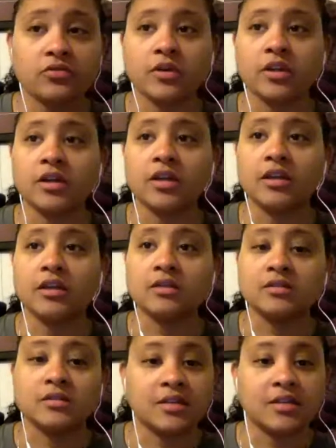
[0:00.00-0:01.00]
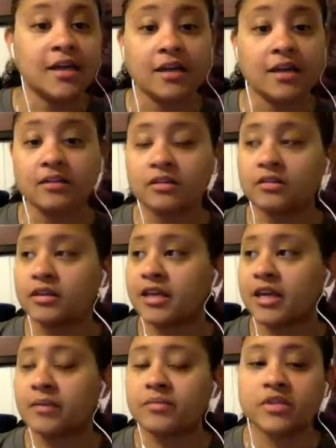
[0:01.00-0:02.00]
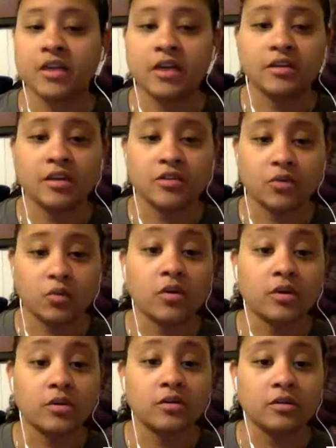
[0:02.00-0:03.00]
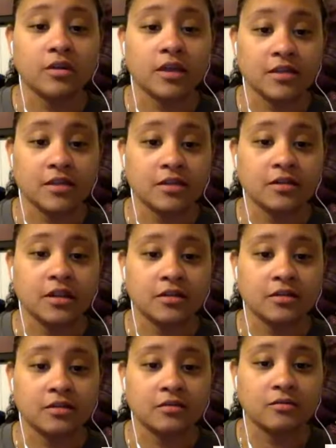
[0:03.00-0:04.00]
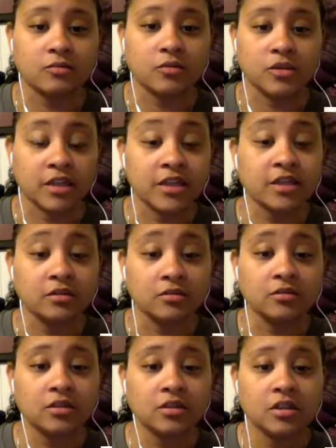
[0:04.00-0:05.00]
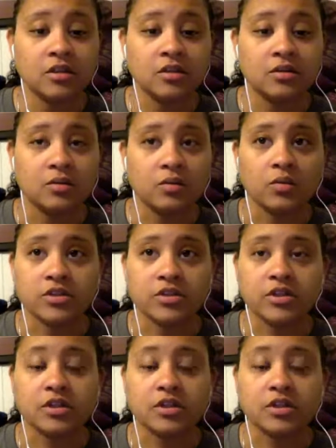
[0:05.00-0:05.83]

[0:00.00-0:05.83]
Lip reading: 3. And then today they kept saying that the one that was killed was the